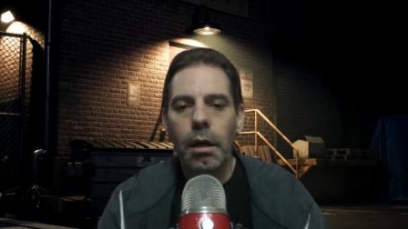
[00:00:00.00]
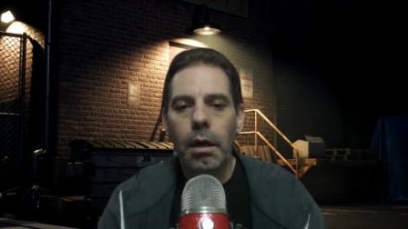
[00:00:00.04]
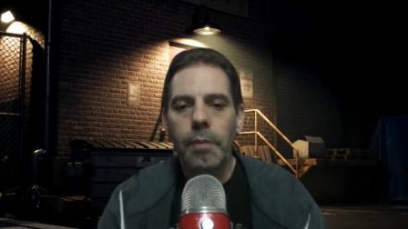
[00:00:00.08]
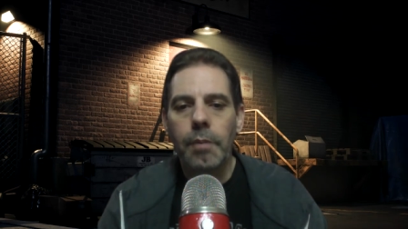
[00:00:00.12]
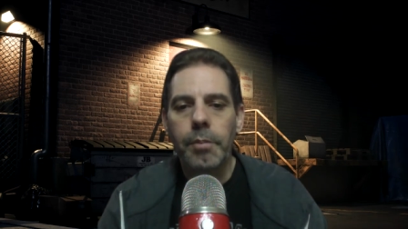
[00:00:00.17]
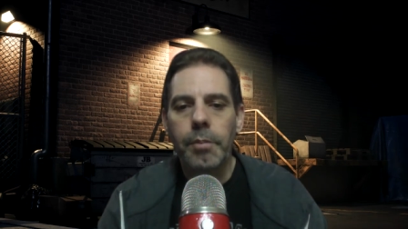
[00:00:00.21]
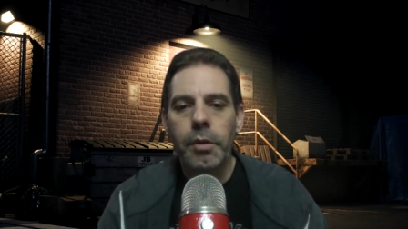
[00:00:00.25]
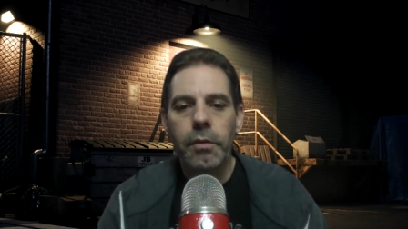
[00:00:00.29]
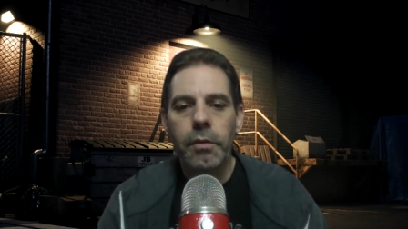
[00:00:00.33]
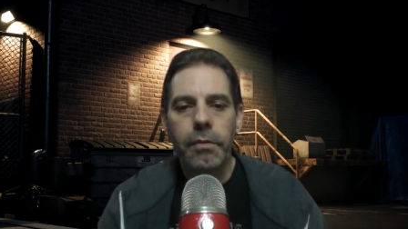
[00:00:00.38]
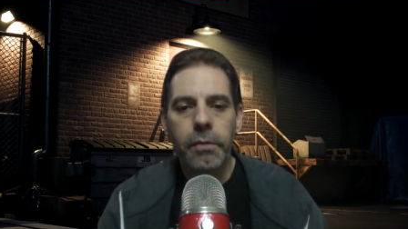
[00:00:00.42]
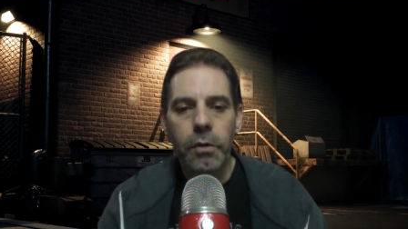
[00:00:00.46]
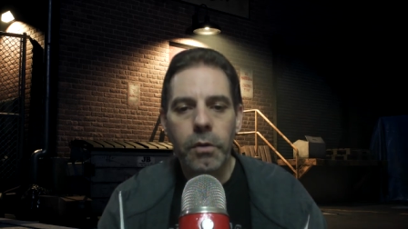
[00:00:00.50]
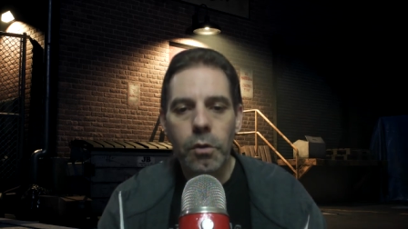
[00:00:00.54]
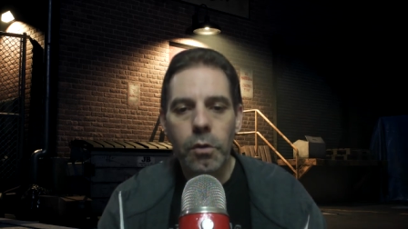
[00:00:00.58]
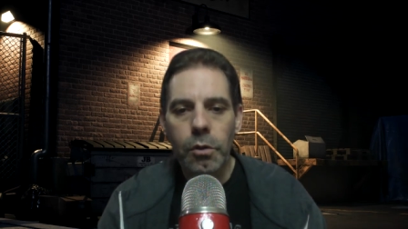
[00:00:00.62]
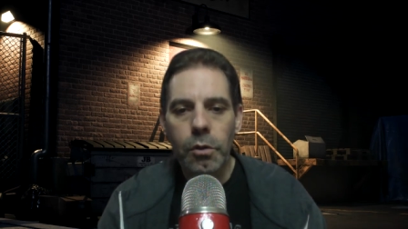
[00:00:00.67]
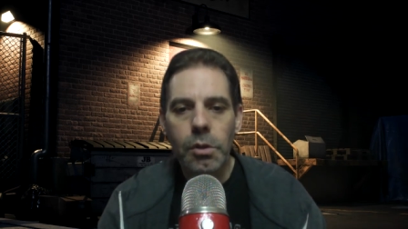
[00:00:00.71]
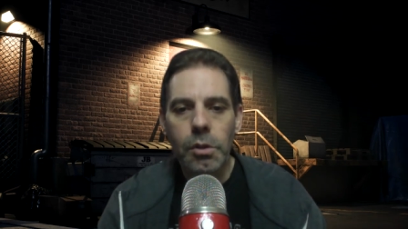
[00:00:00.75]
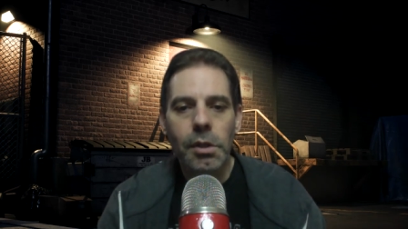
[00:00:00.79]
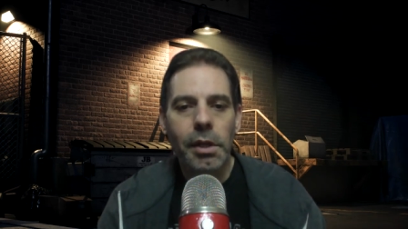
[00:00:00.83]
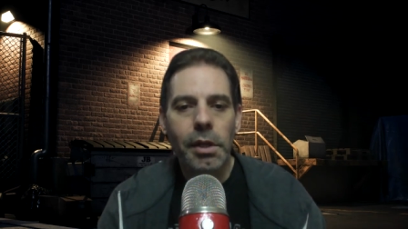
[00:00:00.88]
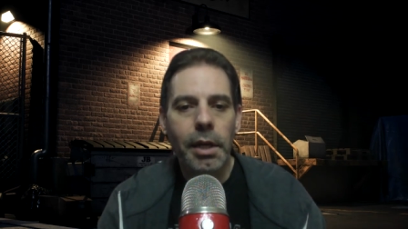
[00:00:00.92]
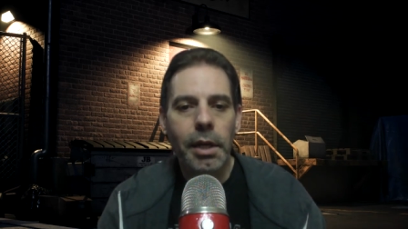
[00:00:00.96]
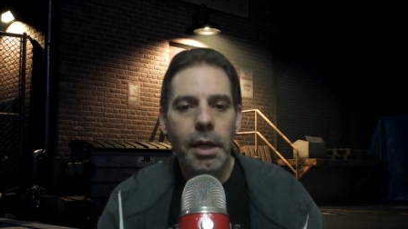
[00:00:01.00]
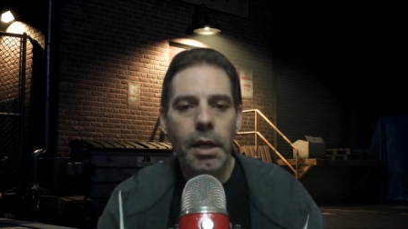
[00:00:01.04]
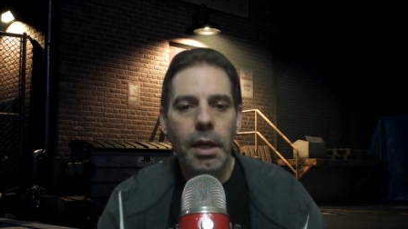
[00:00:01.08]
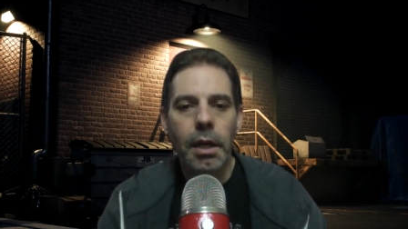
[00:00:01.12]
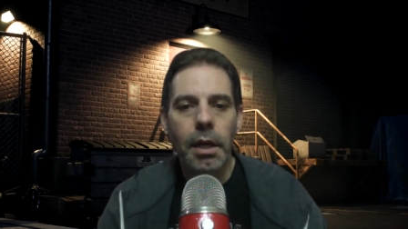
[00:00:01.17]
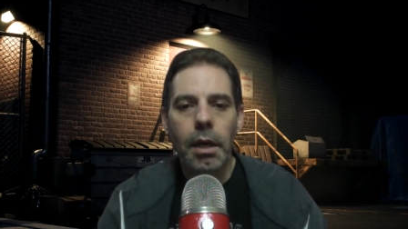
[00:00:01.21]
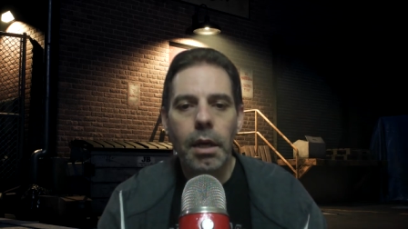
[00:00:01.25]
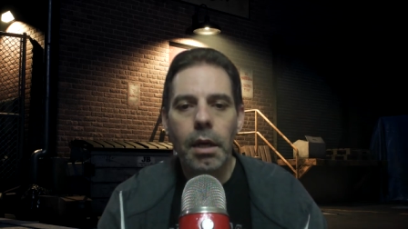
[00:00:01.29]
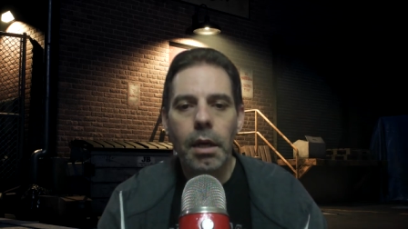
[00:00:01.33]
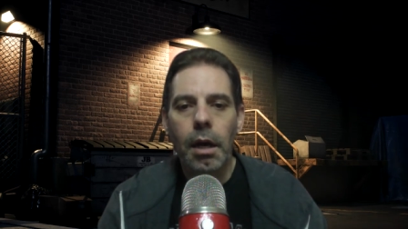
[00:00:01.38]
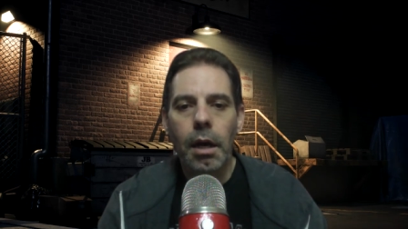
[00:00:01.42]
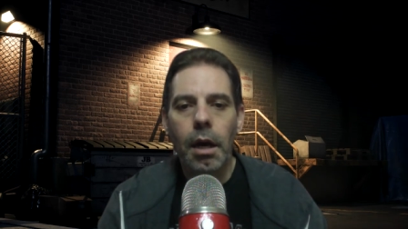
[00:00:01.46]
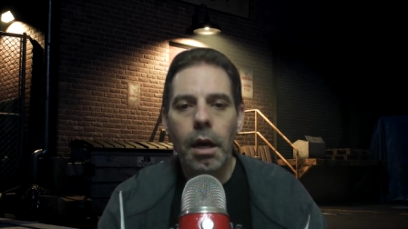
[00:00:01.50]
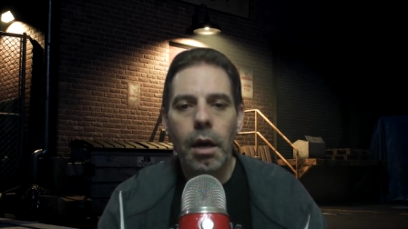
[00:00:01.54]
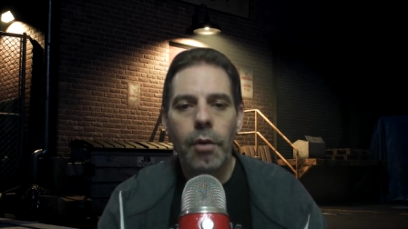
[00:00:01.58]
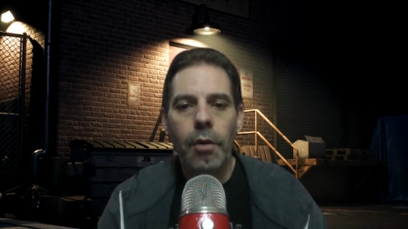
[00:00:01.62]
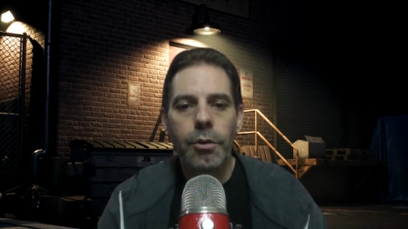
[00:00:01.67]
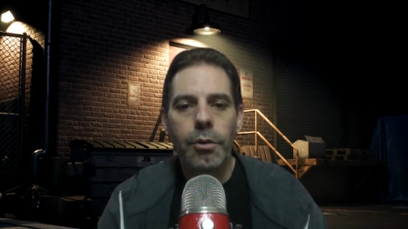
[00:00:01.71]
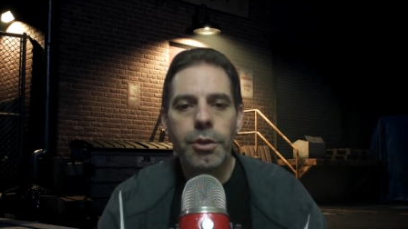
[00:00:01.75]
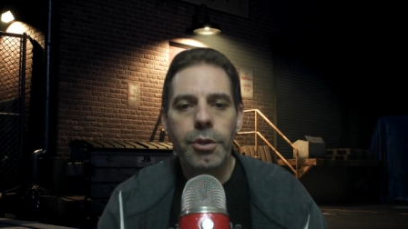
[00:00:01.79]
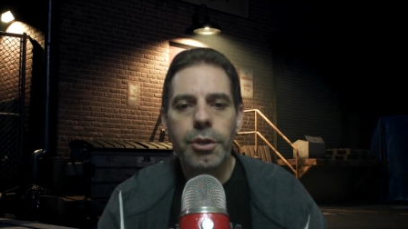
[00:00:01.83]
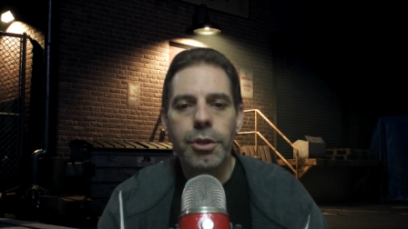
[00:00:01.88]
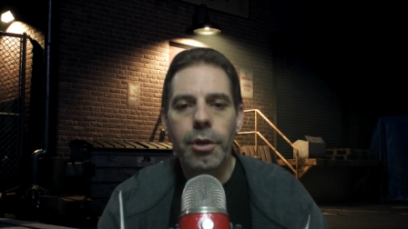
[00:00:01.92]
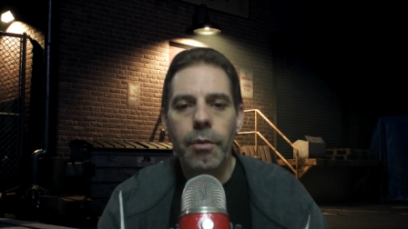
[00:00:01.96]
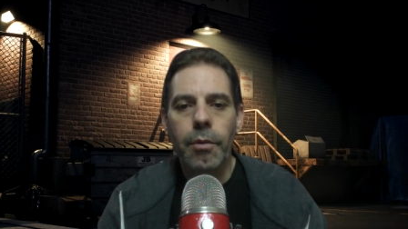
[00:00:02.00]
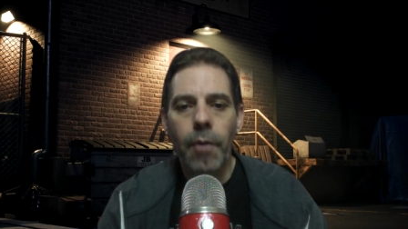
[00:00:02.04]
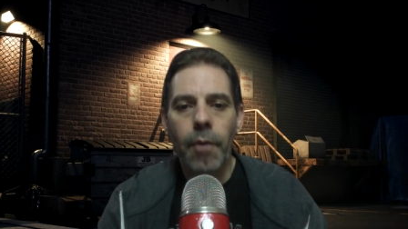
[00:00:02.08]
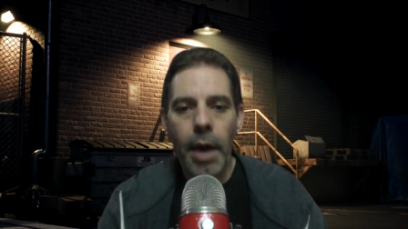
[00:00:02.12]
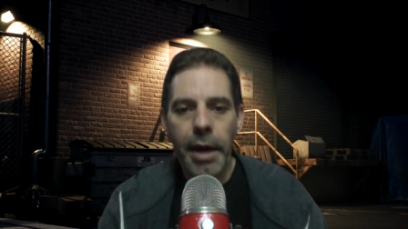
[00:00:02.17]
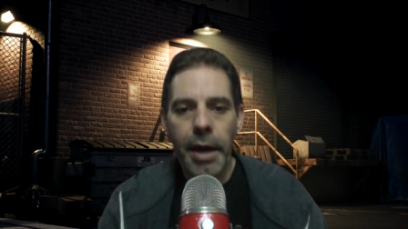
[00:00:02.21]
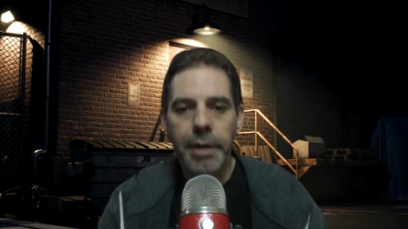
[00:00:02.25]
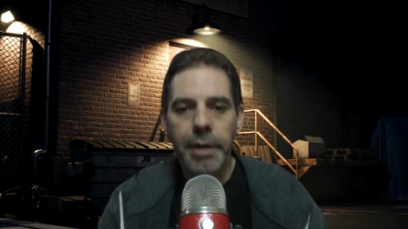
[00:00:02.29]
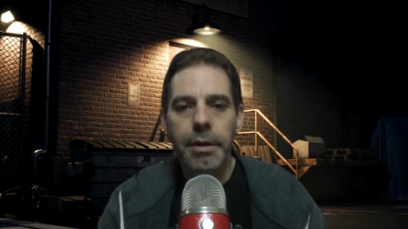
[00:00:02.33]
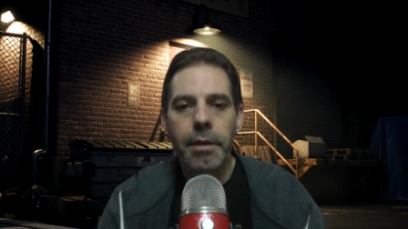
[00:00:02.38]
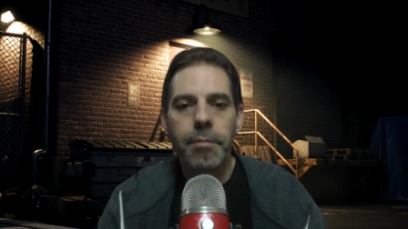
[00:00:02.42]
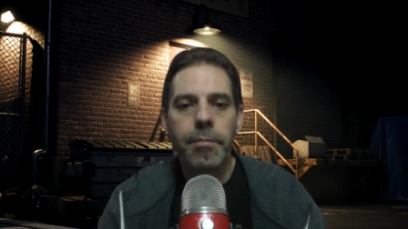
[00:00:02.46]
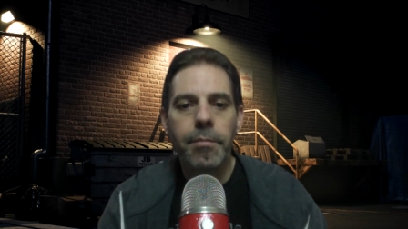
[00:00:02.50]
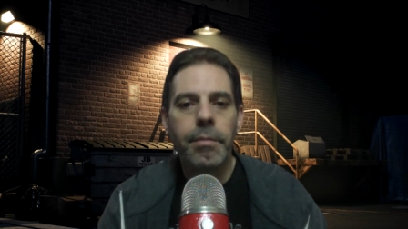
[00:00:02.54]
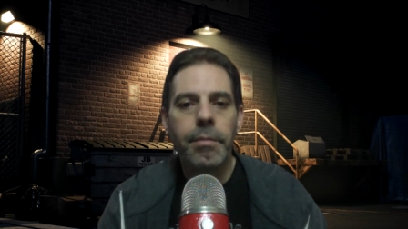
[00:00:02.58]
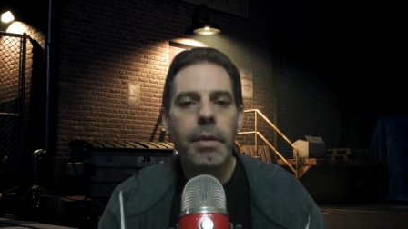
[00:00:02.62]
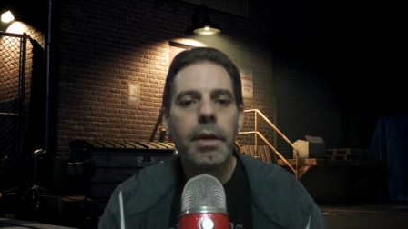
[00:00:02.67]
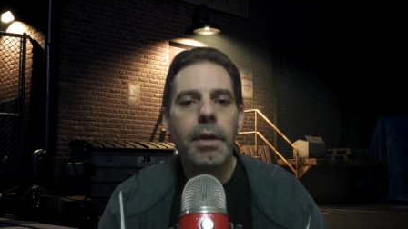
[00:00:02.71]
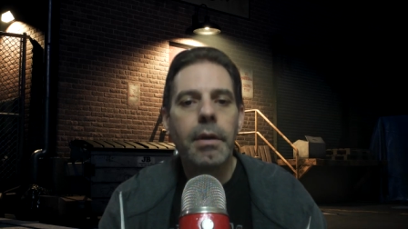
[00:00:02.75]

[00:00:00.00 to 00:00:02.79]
profusely out your rectum,